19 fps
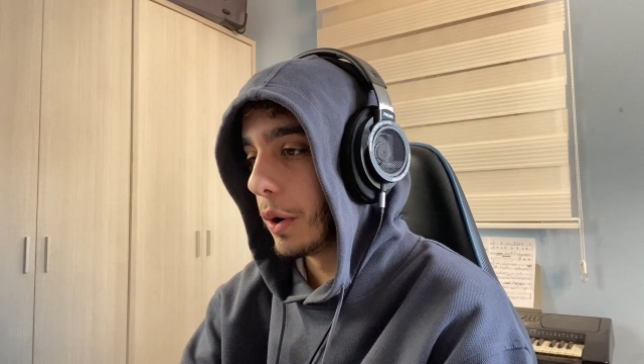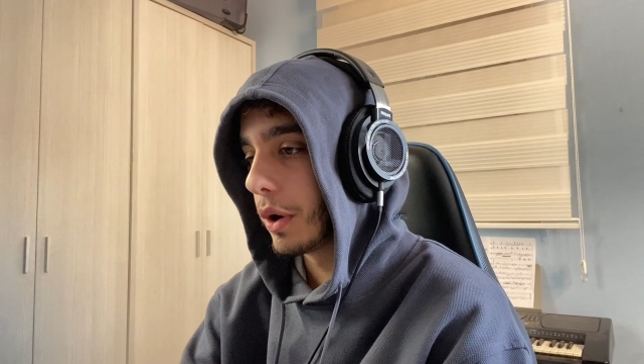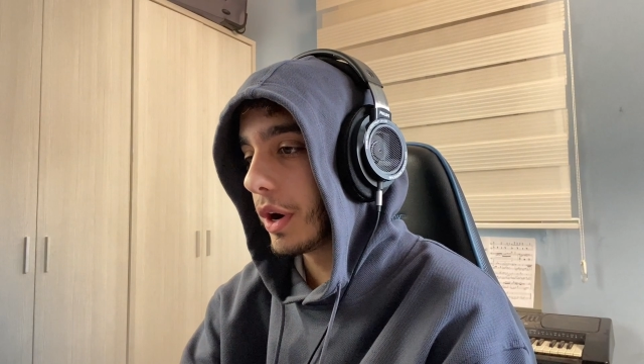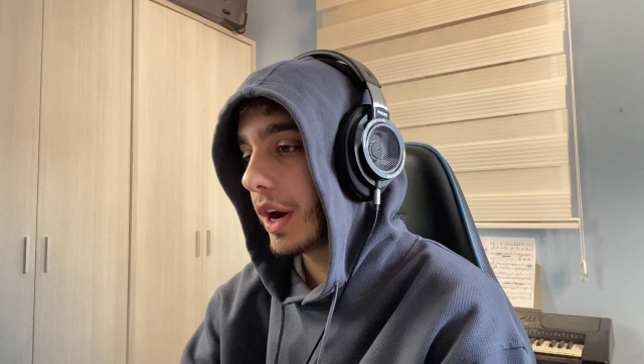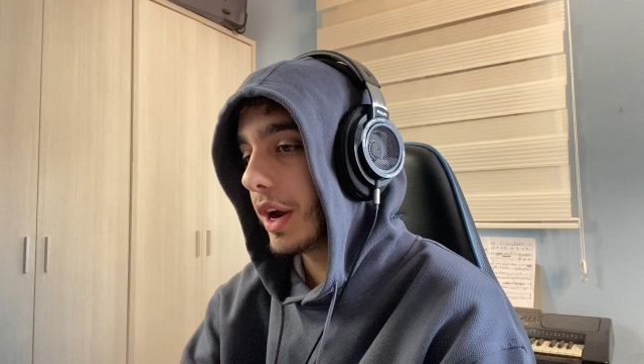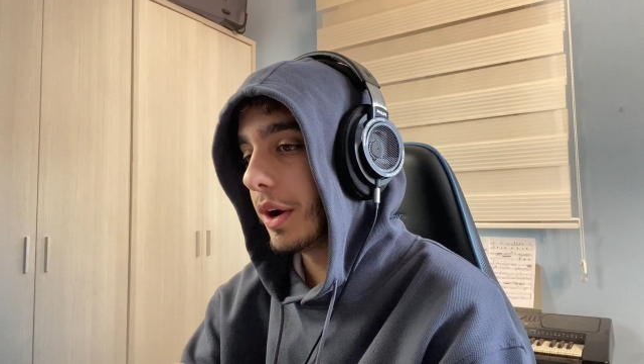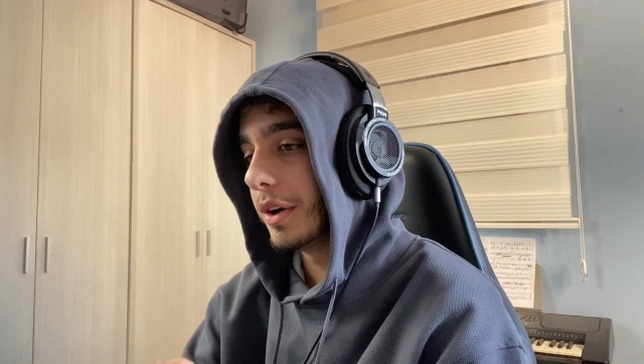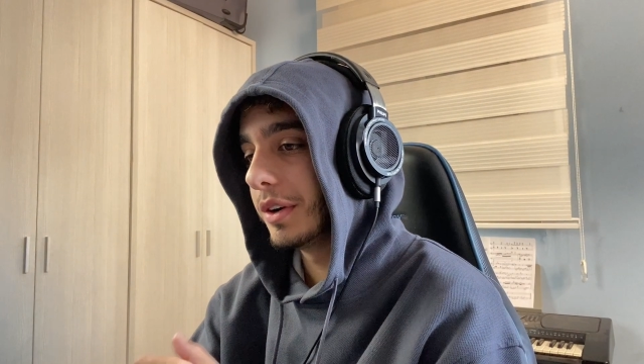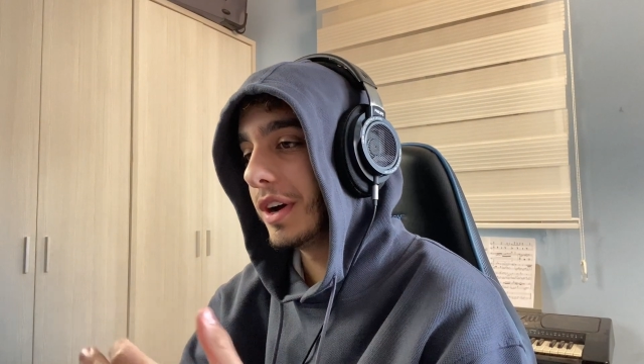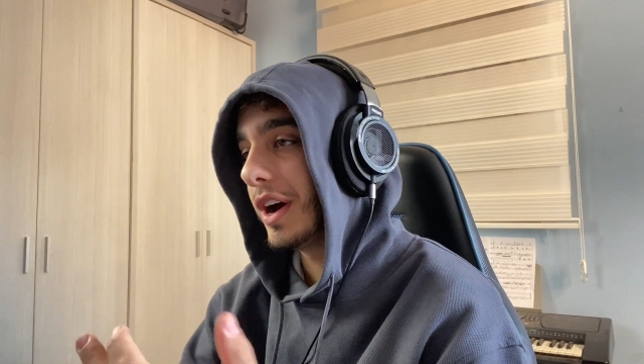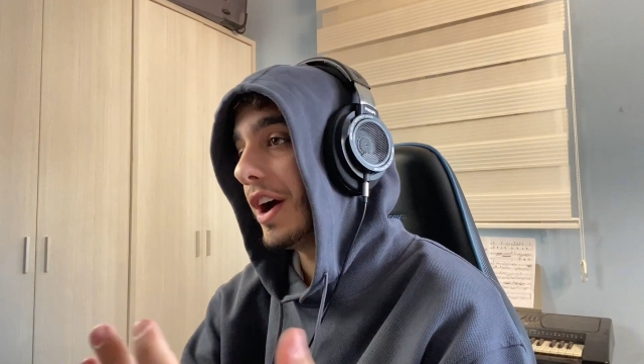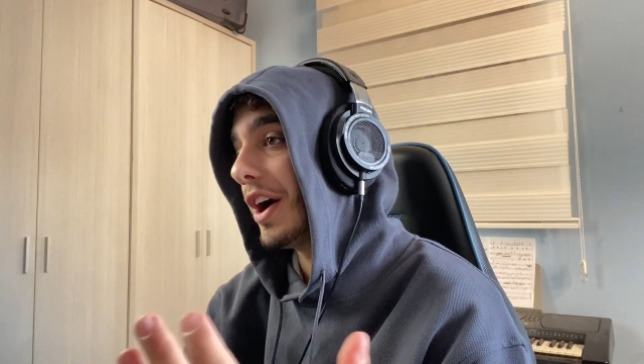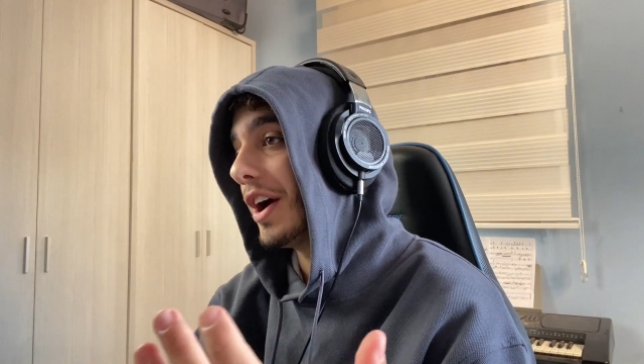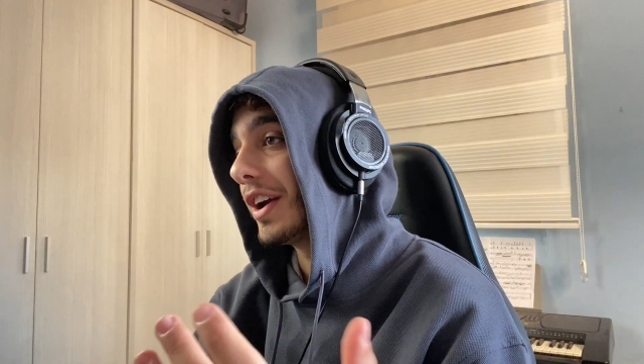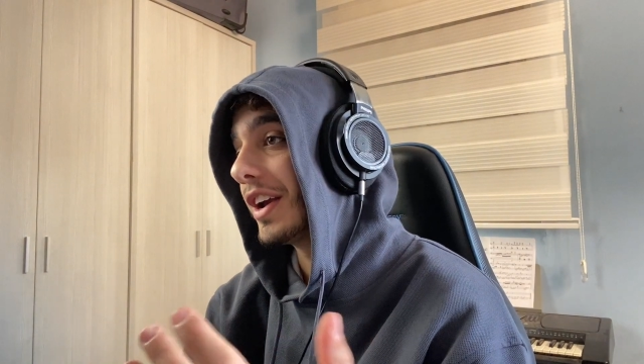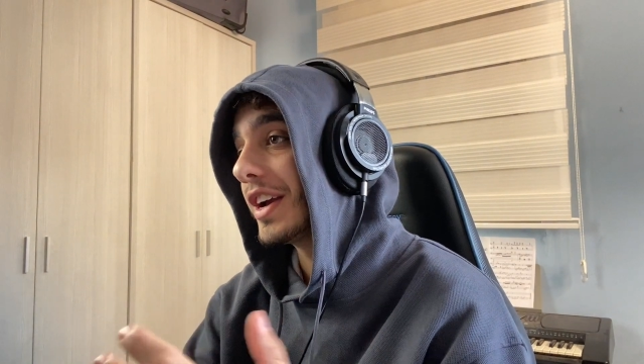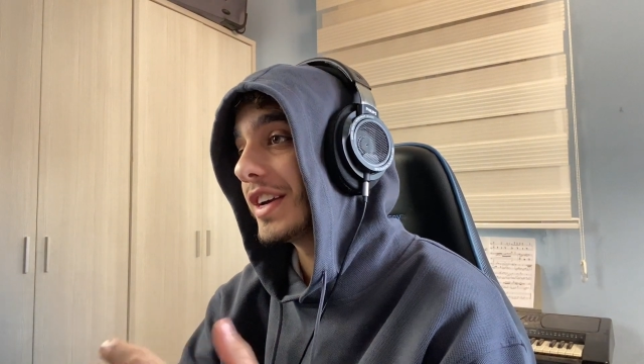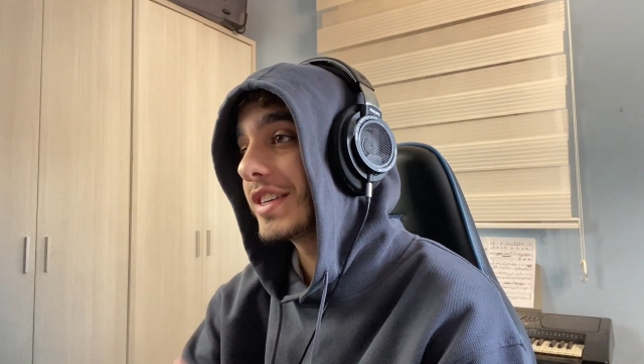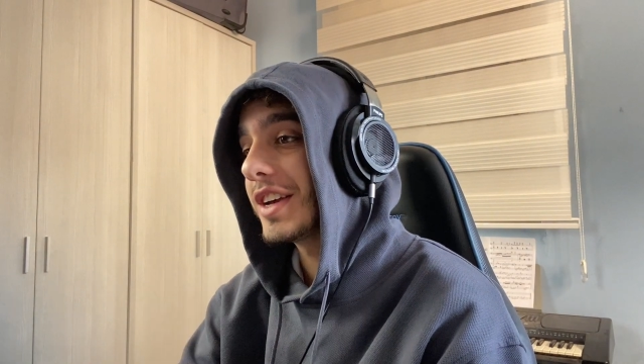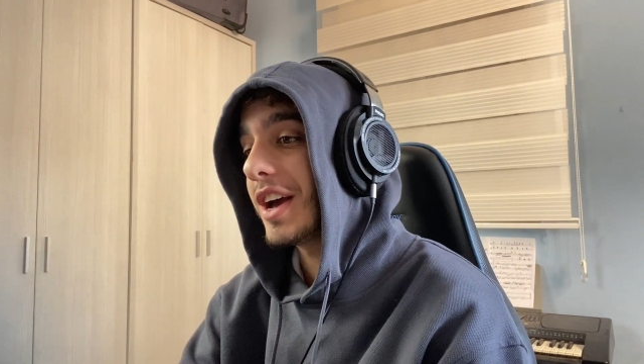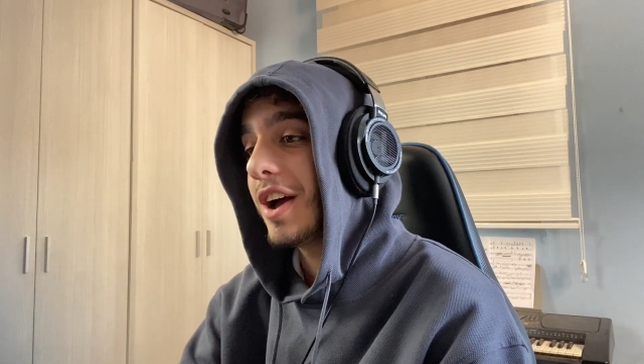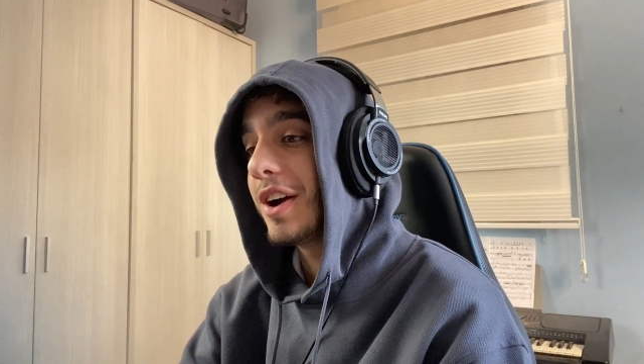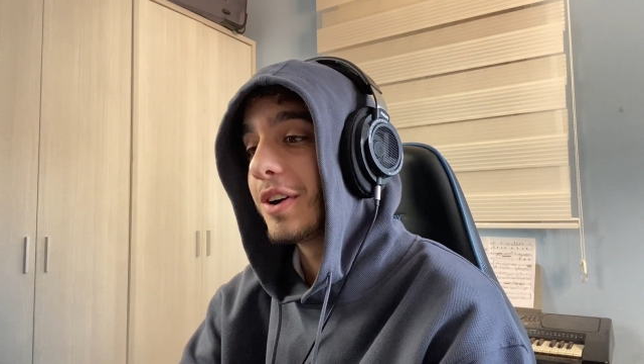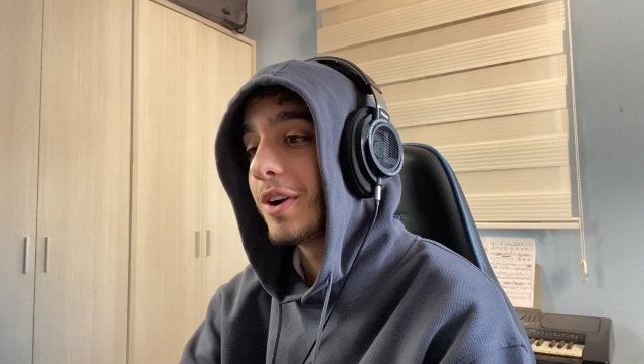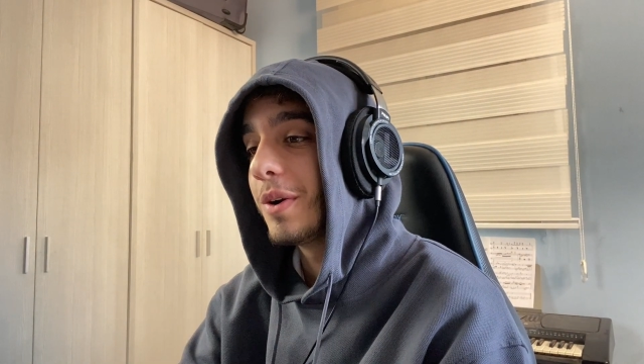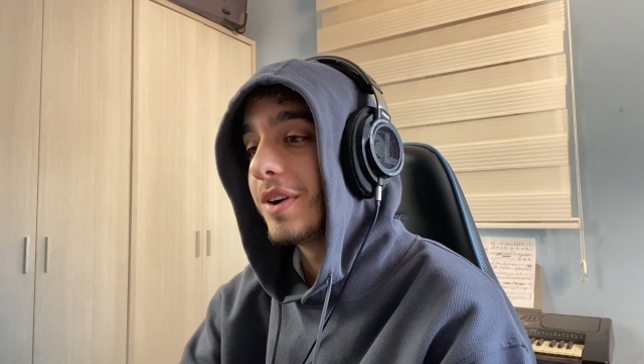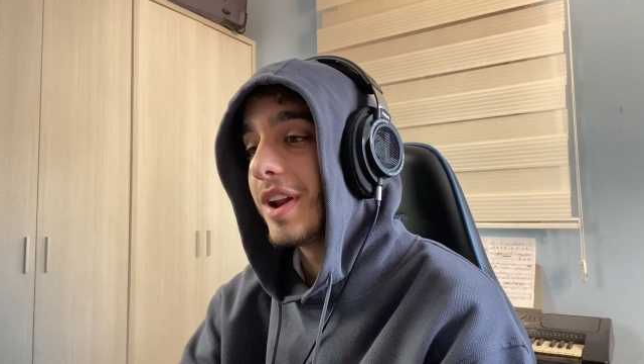Okay, I guess I'll go